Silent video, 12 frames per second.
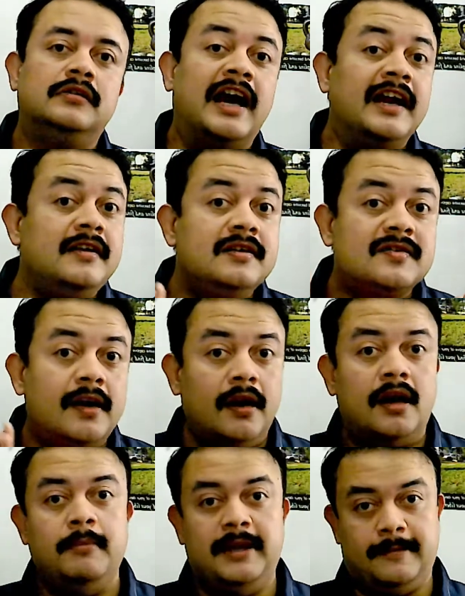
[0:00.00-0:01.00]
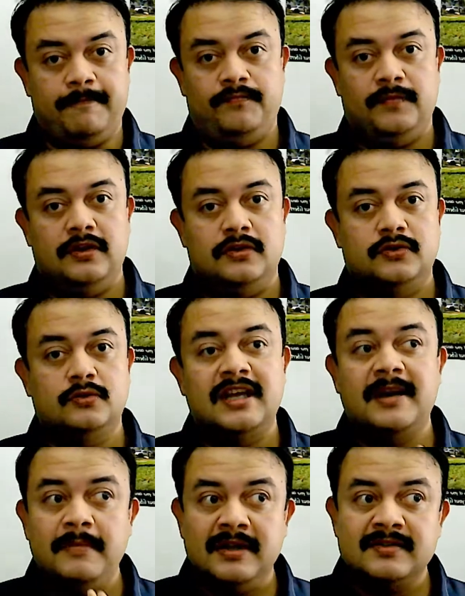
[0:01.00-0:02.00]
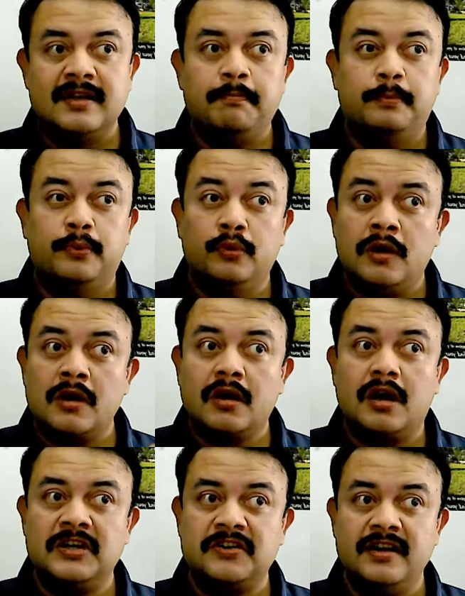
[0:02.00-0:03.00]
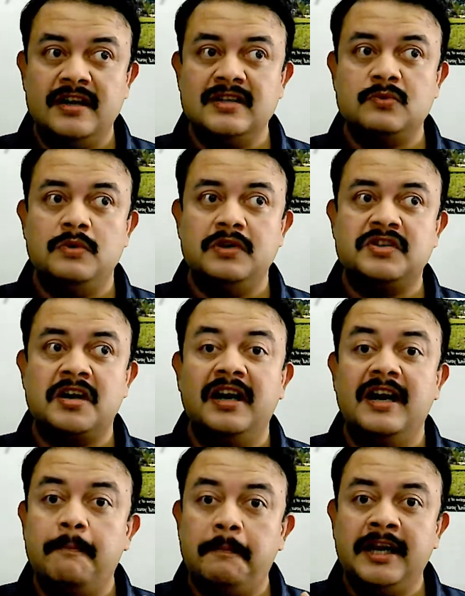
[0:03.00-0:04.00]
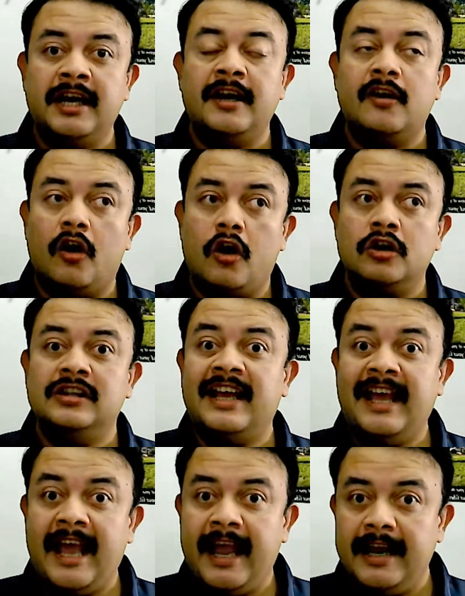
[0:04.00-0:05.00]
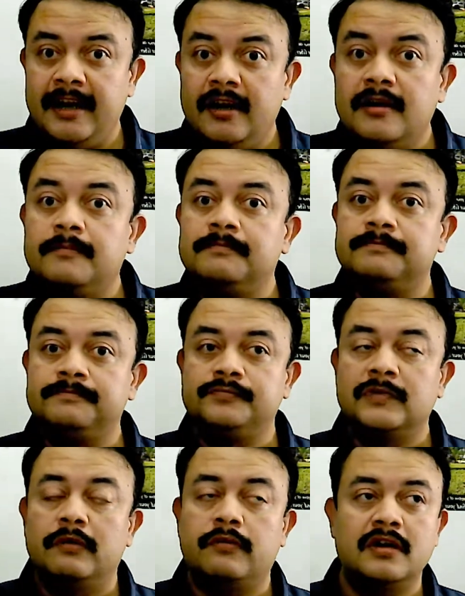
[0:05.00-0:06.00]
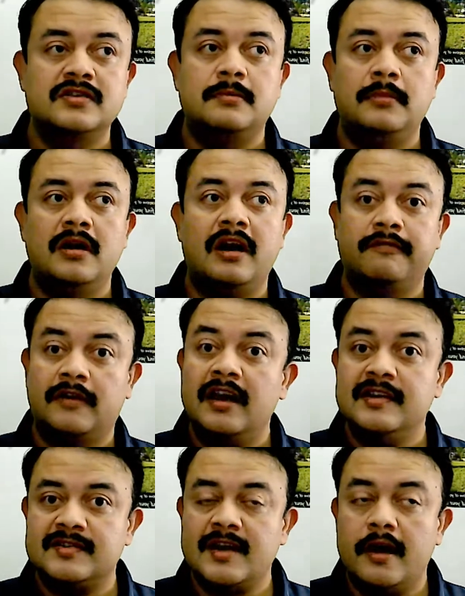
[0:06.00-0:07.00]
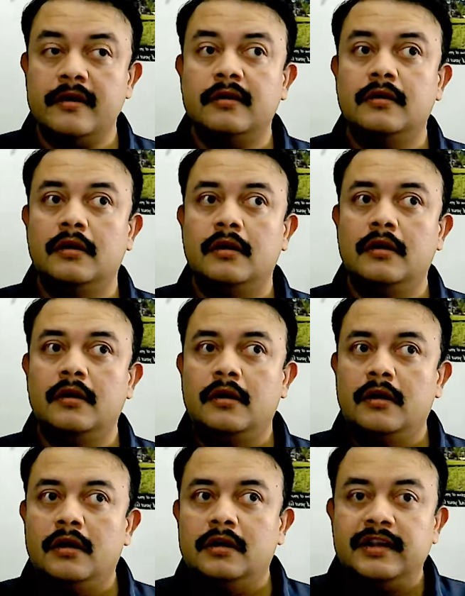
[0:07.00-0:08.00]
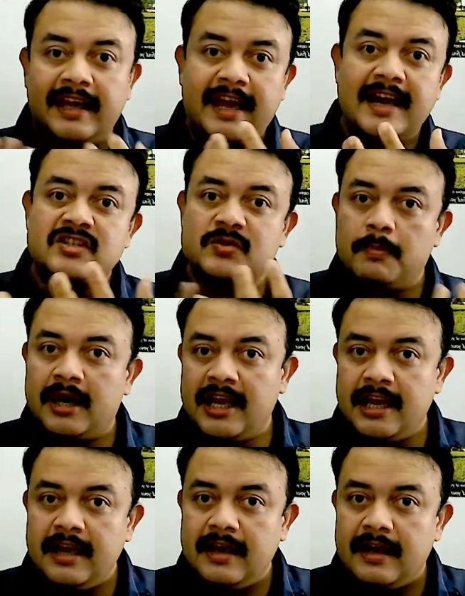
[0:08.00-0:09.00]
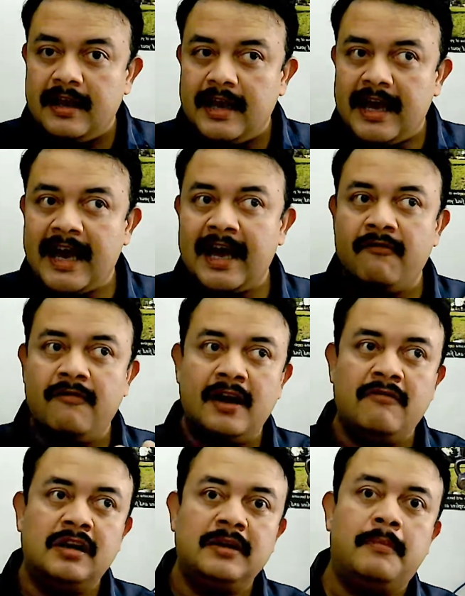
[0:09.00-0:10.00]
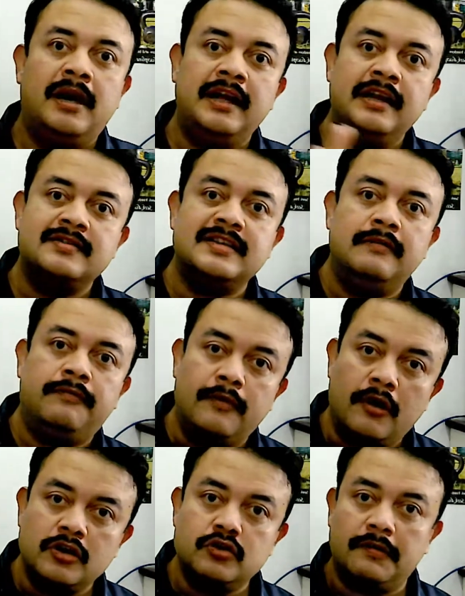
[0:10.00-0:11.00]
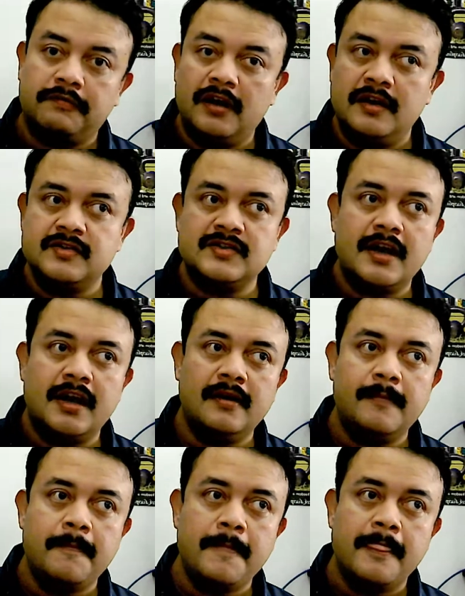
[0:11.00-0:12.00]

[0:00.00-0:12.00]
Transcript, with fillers: That is alarming. So that means that poor countries which are dependent on the aid, for example, Afghanistan, they gets money And whenever the money is inflowed to Afghanistan,